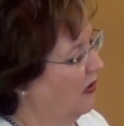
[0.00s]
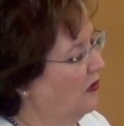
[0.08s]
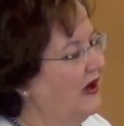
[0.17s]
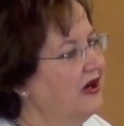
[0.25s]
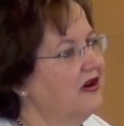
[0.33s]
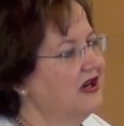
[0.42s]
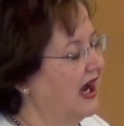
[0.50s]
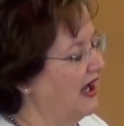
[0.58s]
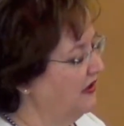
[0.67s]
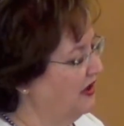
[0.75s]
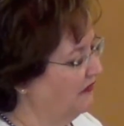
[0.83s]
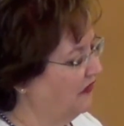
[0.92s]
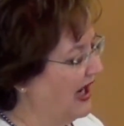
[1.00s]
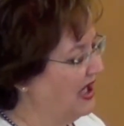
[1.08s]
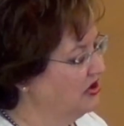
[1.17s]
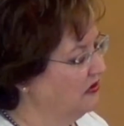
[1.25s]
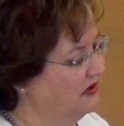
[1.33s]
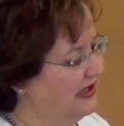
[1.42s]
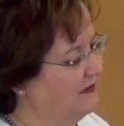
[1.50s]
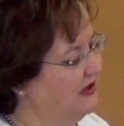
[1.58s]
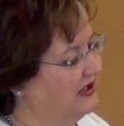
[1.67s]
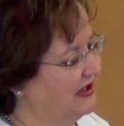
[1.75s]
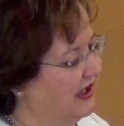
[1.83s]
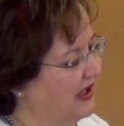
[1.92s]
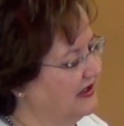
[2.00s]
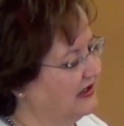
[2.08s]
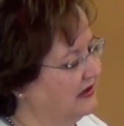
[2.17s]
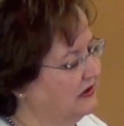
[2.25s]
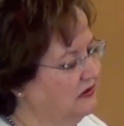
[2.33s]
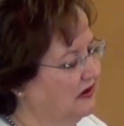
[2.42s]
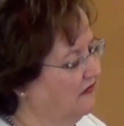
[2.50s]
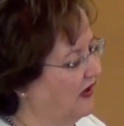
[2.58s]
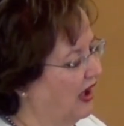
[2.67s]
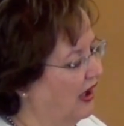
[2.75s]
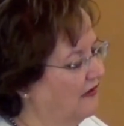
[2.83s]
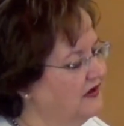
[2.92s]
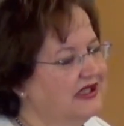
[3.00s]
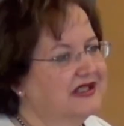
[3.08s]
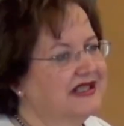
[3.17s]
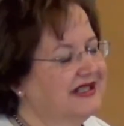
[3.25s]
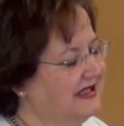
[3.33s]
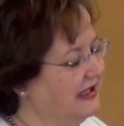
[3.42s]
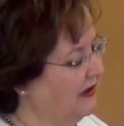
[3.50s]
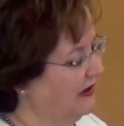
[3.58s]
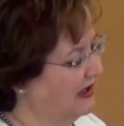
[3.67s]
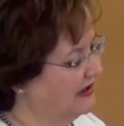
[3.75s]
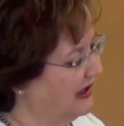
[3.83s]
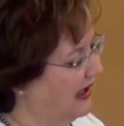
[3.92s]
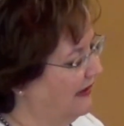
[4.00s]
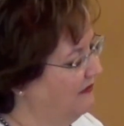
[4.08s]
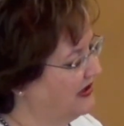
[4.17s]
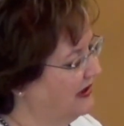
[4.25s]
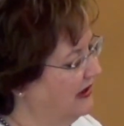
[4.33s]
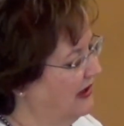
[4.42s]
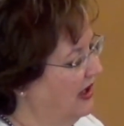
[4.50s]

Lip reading: We are not the fragile debutantes who evolved into stereotypes.